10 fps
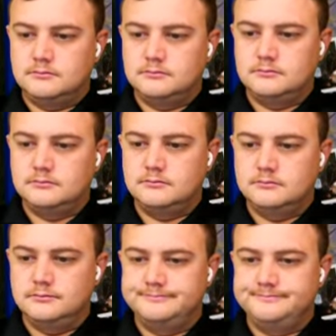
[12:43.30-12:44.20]

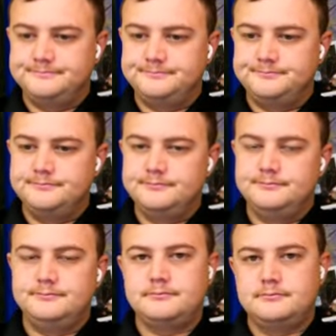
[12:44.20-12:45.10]

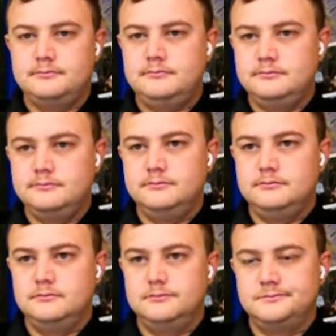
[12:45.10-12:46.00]

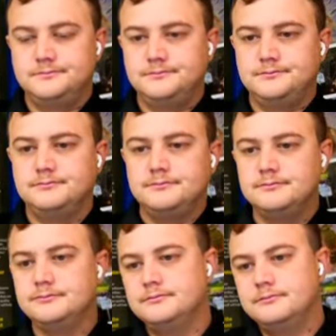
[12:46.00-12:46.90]

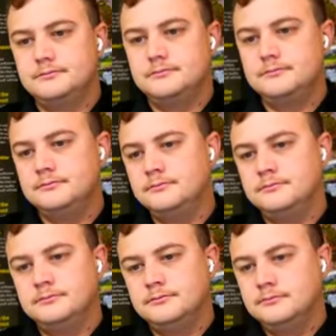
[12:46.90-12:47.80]

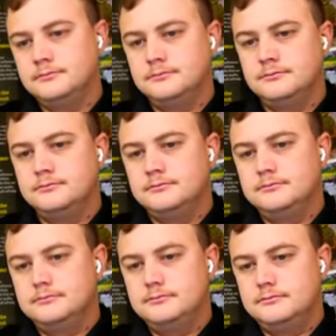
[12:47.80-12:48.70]

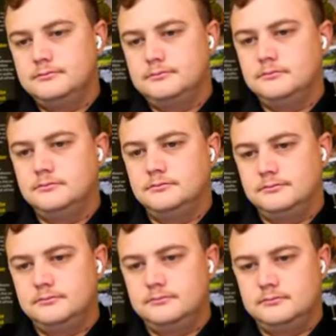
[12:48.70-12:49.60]

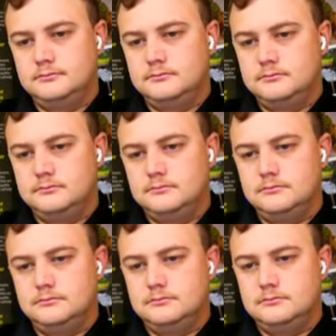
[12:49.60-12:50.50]
(not speaking)